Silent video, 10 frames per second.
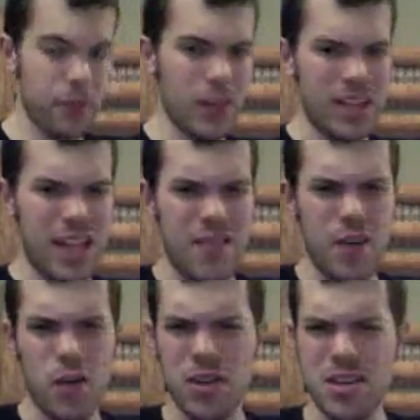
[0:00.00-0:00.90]
Clive
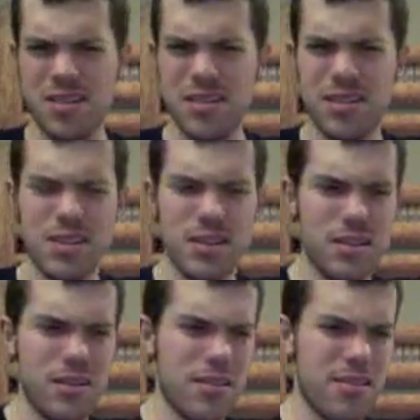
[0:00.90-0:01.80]
Owen,
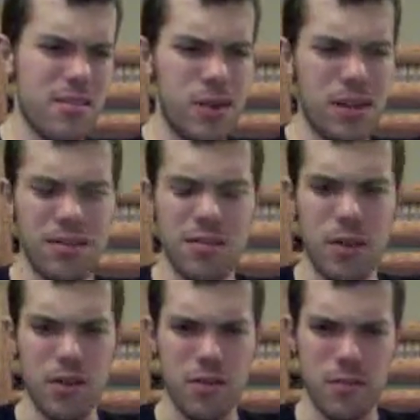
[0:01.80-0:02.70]
some
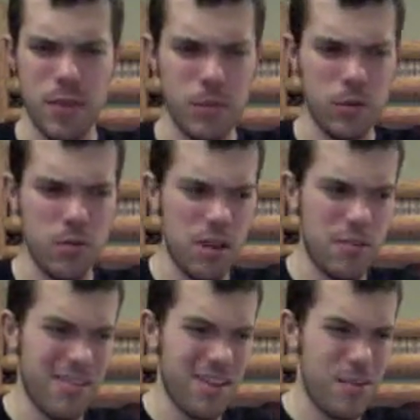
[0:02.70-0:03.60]
other people whose names
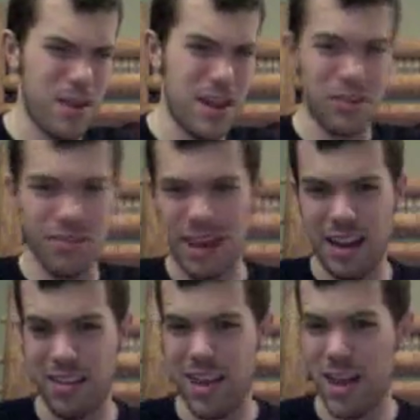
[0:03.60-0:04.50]
escape me. And it looks like it has
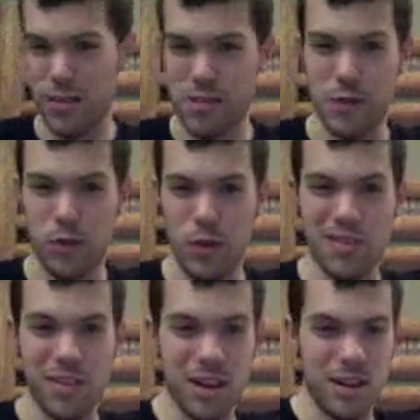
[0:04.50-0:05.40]
the guy who plays Bill
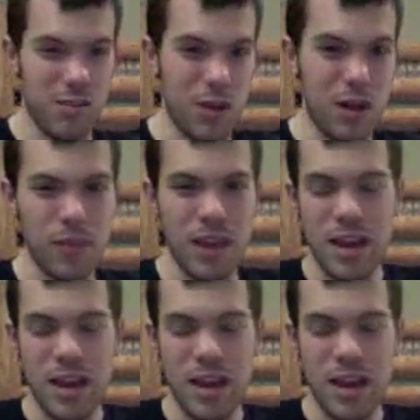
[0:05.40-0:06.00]
Weasley in it as well.